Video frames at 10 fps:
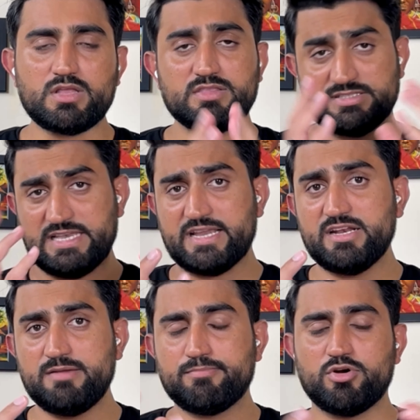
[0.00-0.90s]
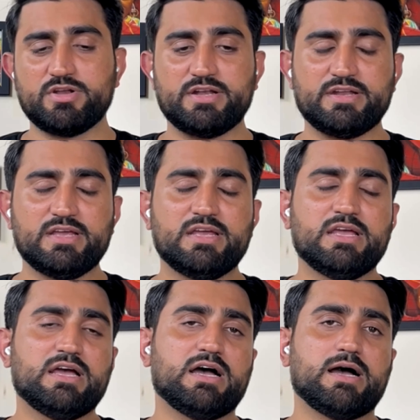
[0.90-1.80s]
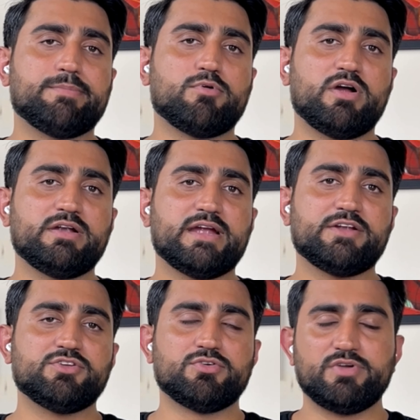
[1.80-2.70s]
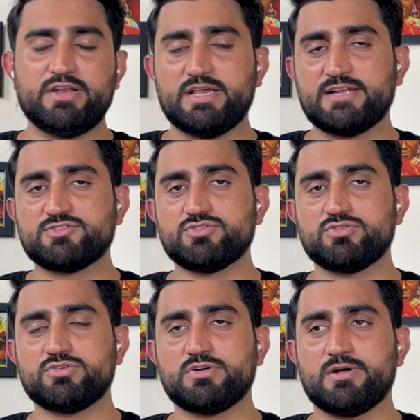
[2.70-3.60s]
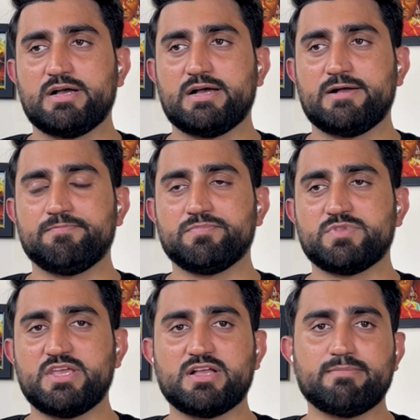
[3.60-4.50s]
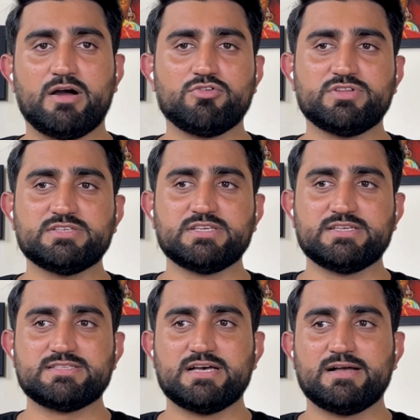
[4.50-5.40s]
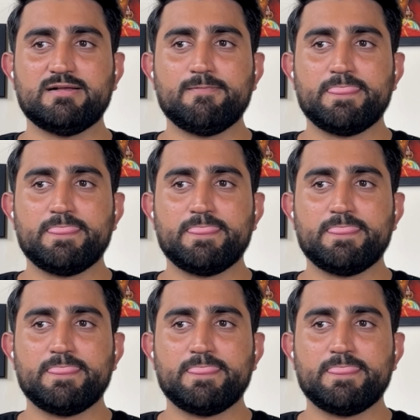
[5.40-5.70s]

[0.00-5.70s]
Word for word: The second important point that you really also think about this is the